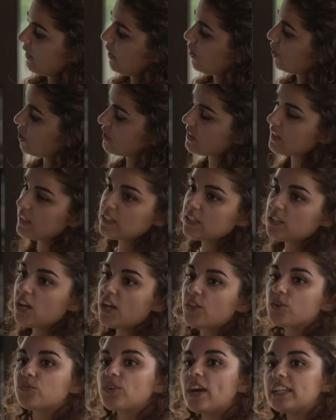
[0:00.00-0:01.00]
They're just listed
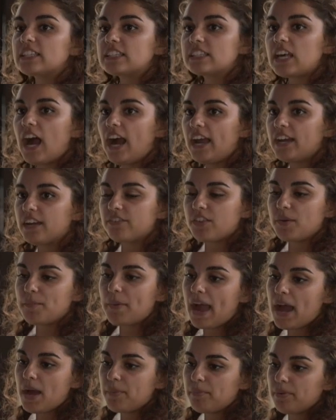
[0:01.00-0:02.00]
on the right side of the
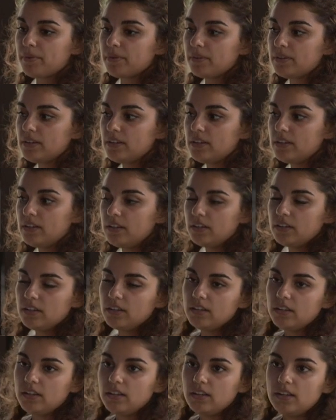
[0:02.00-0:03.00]
map.
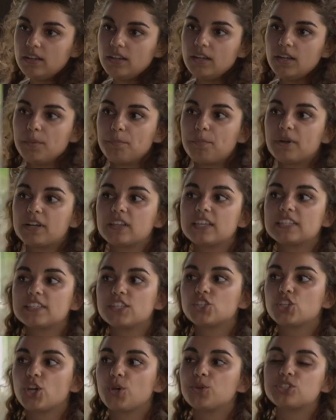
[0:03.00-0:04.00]
But
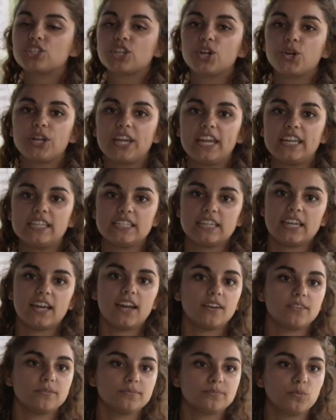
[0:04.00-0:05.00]
Alyssa chose to go to
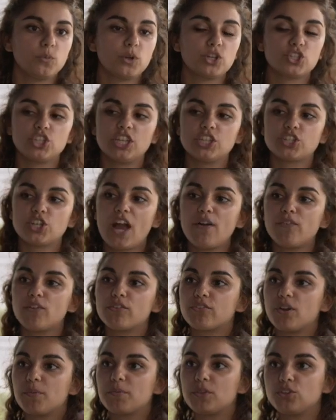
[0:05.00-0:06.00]
India, where she
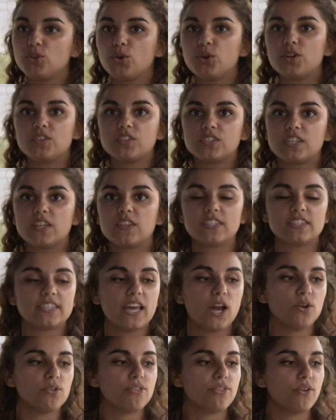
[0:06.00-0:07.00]
traveled from the north to the
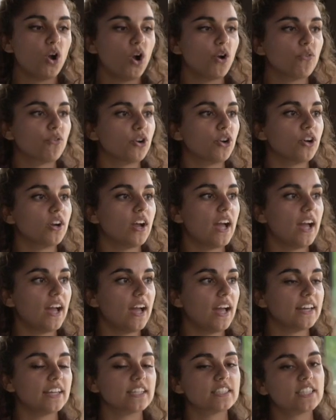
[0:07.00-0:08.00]
south over
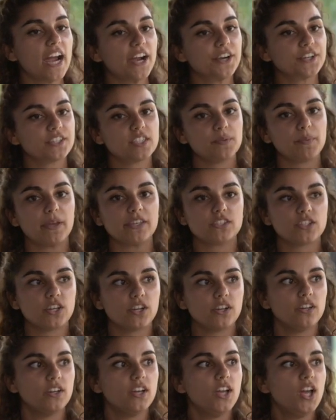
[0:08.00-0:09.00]
an entire
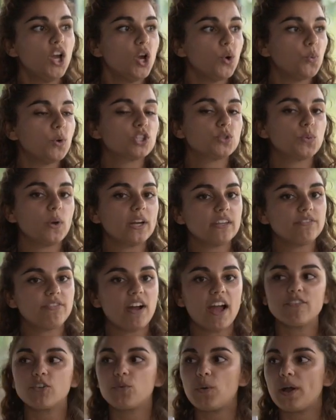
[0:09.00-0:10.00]
semester with
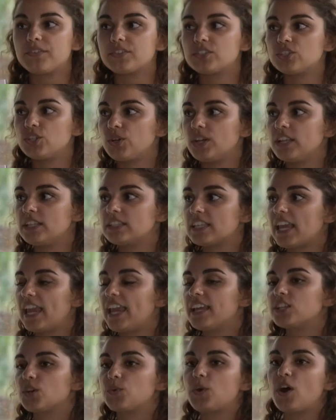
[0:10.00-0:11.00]
25 Guelph students
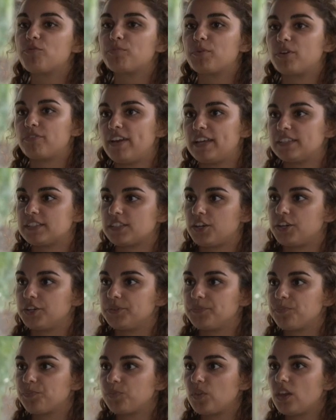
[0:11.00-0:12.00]
and a Guelph professor.